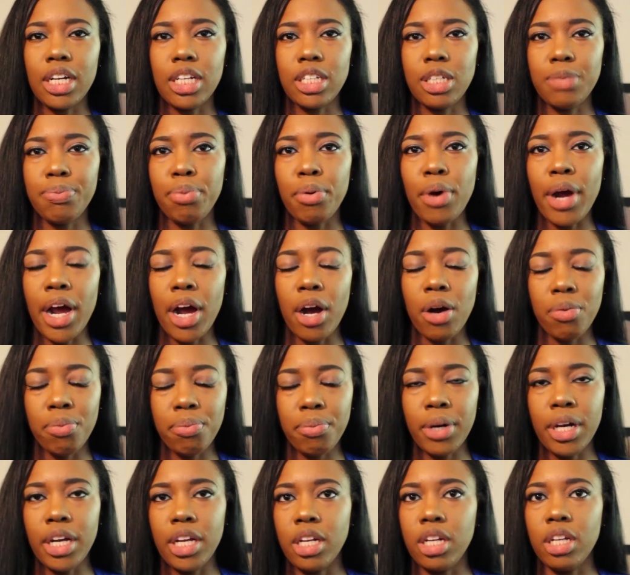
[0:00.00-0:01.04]
it's brown,
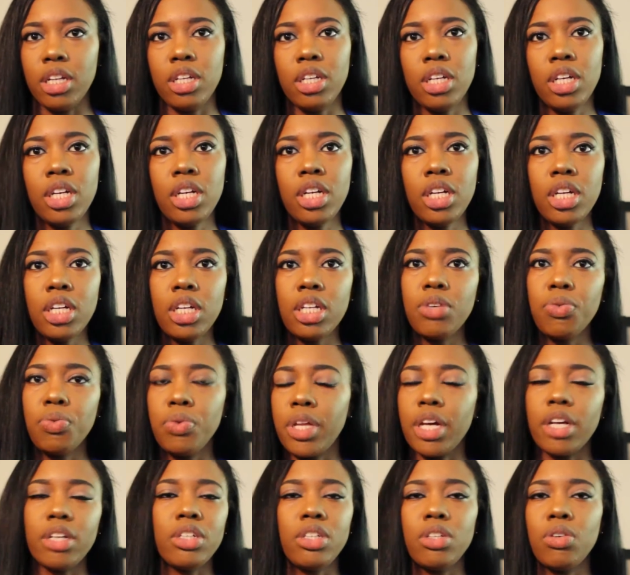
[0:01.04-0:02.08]
but
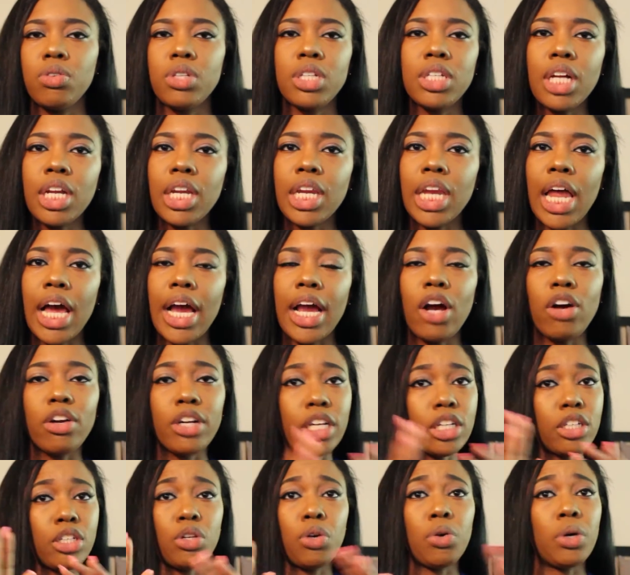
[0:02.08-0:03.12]
there's no sunlight or
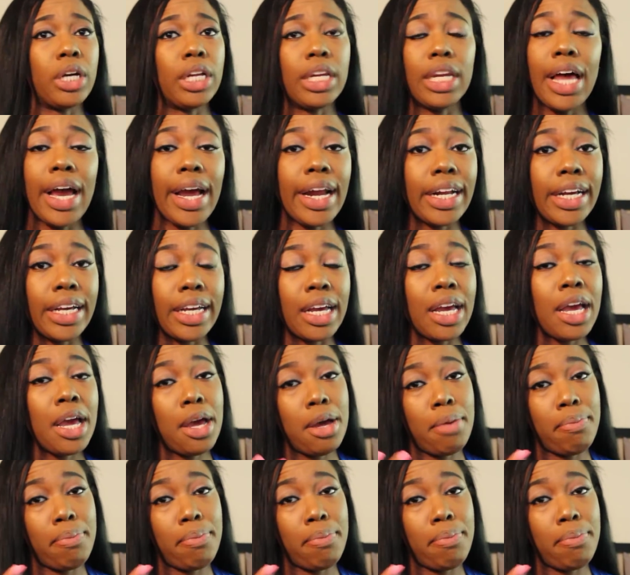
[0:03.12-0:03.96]
there's no good lighting,